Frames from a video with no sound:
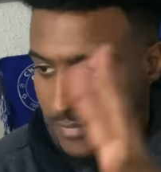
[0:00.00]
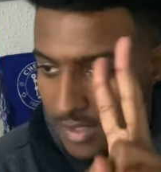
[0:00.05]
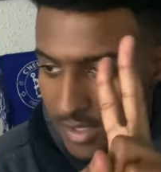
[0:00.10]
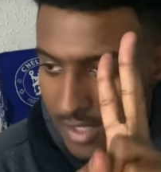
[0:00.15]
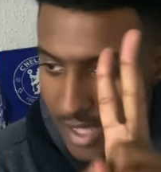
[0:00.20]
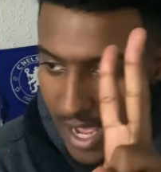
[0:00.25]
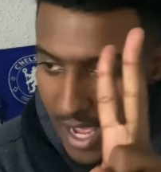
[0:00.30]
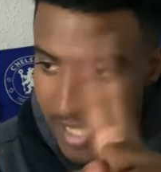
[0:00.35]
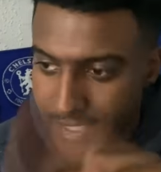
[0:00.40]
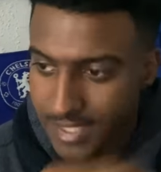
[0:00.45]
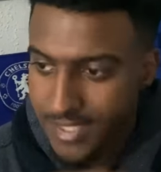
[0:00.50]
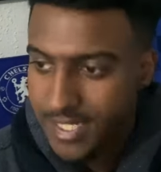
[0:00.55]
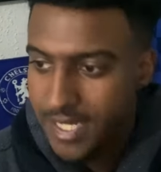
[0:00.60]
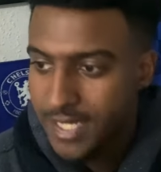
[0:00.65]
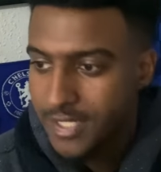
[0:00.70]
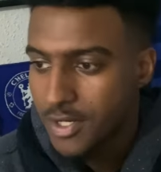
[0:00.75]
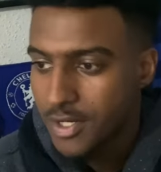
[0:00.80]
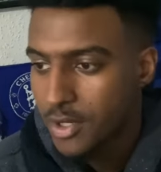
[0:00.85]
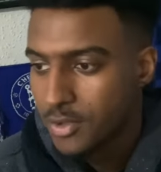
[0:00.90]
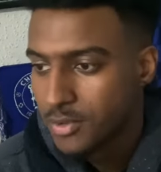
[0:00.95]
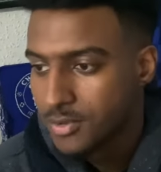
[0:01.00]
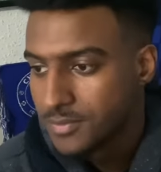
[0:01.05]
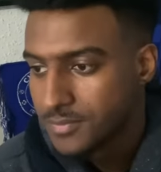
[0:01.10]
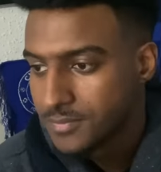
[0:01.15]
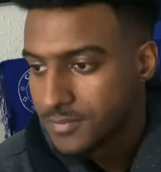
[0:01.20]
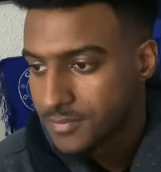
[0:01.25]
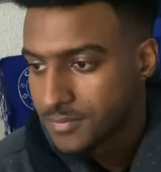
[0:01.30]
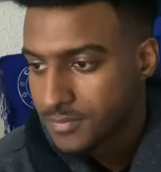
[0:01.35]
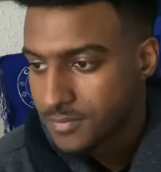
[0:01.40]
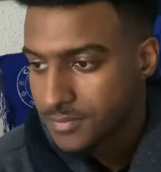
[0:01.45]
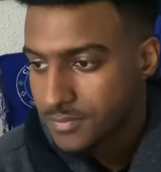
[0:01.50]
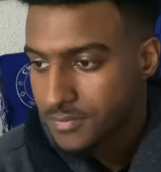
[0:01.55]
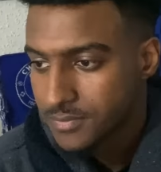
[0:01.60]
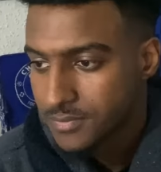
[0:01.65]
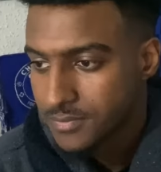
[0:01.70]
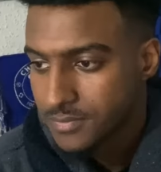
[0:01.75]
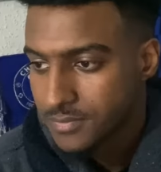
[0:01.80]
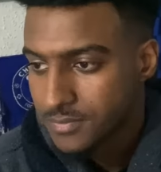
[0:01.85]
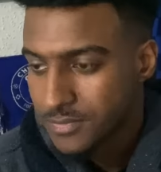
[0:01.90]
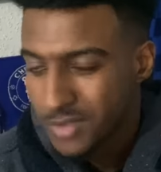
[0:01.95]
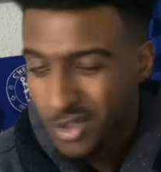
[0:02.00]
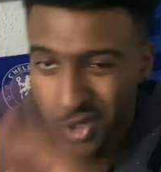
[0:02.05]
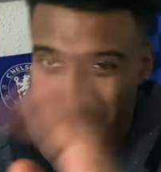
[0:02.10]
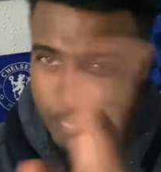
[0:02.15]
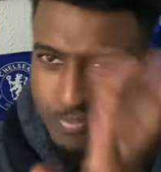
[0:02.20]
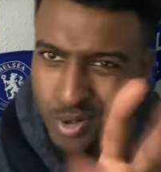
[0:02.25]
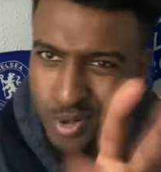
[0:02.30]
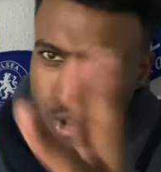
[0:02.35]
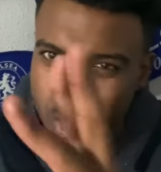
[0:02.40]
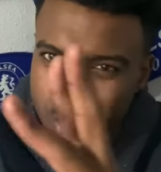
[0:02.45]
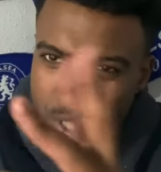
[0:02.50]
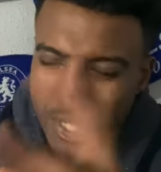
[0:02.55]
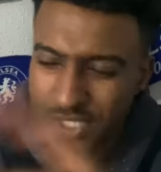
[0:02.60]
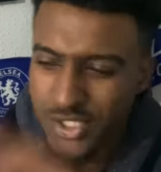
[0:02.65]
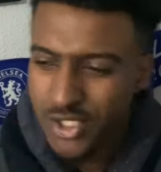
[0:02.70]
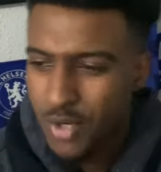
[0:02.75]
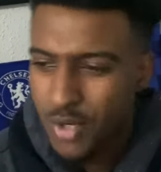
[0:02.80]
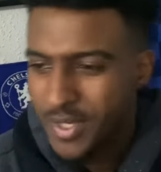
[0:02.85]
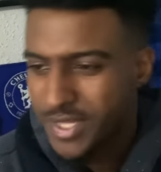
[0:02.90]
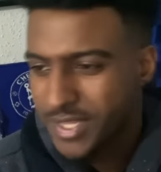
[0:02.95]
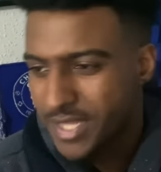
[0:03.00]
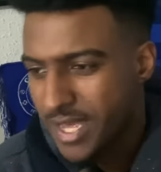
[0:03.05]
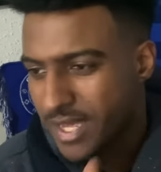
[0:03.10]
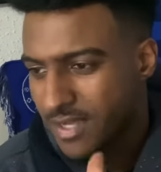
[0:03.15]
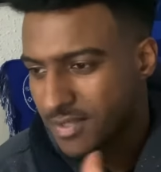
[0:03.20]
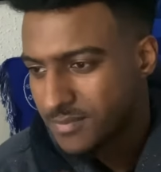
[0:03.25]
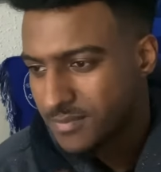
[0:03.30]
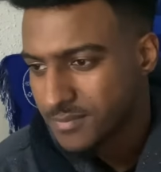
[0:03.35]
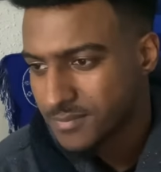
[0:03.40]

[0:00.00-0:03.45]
Caicedo, you could push Enzo in there.